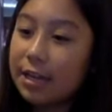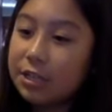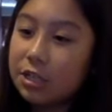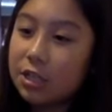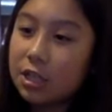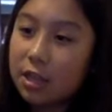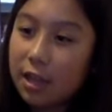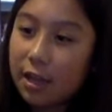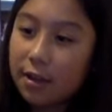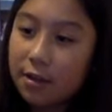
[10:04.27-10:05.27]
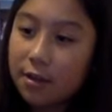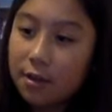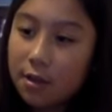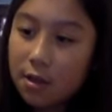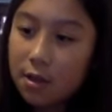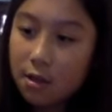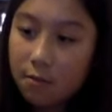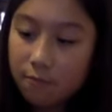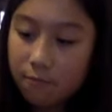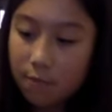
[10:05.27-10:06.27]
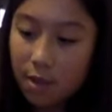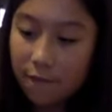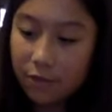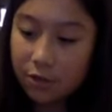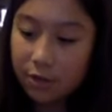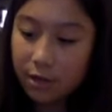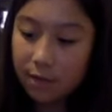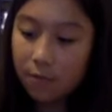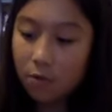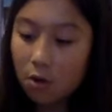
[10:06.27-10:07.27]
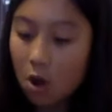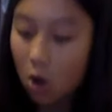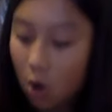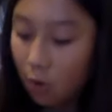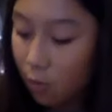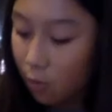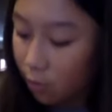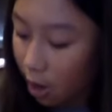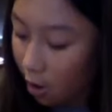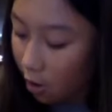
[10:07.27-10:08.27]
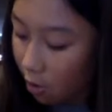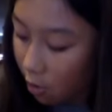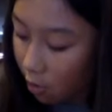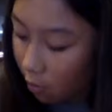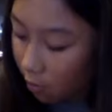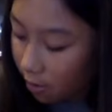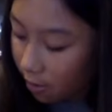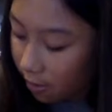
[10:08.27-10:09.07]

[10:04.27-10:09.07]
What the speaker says: into the thing. If you do any, oh no.